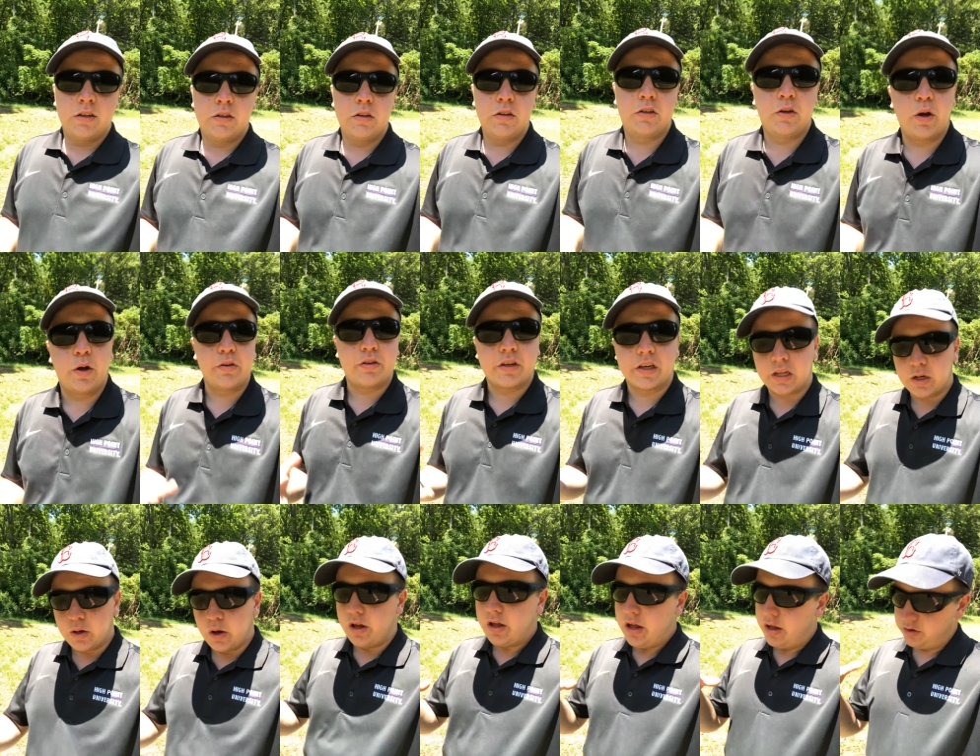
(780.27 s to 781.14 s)
So I was like, you
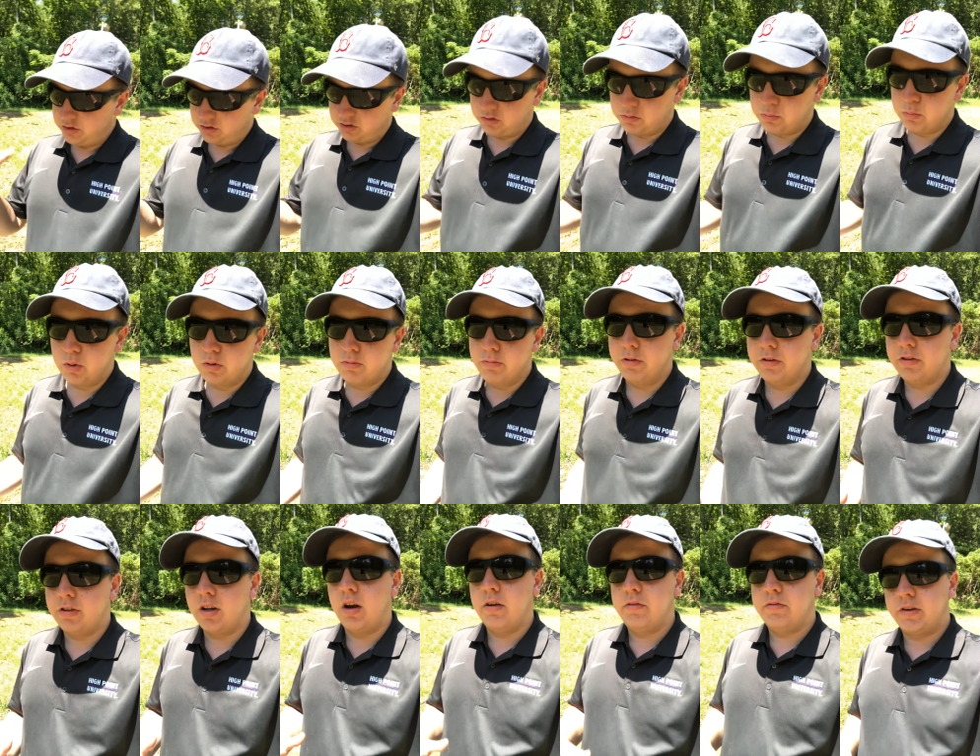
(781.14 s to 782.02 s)
know what? I'll just remove
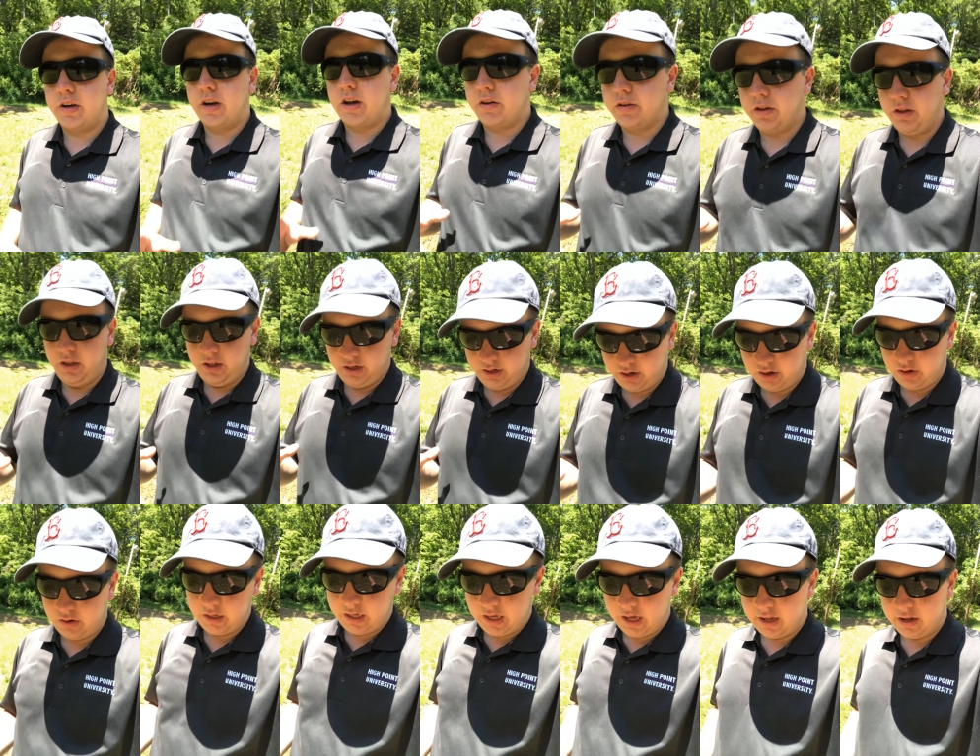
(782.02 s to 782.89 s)
myself and I'll,
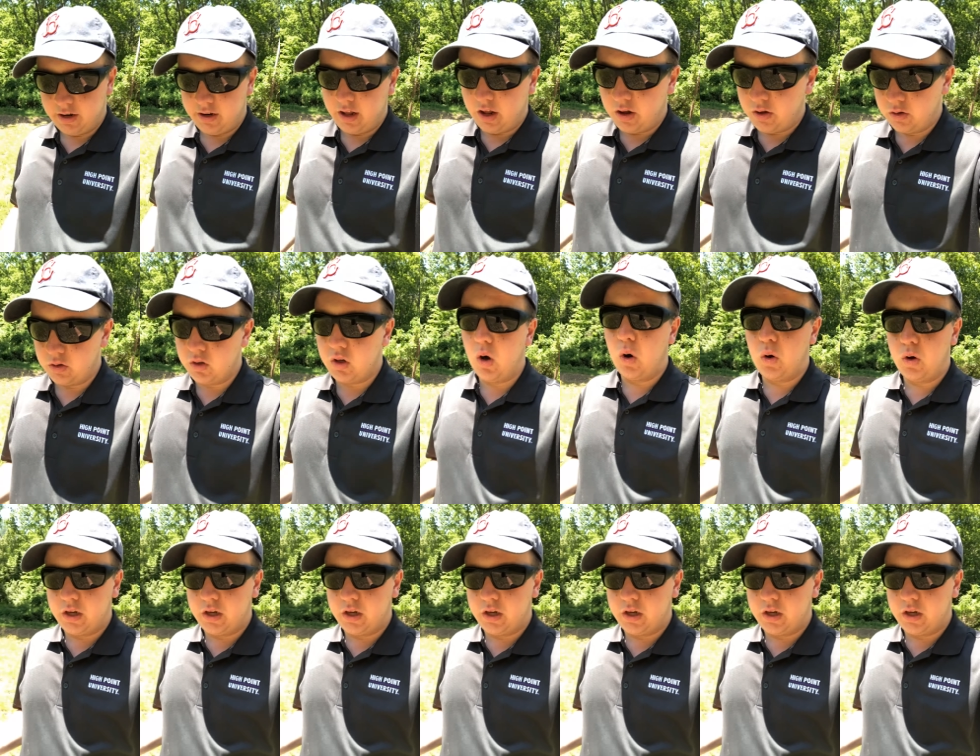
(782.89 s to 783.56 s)
I'll get, I'll go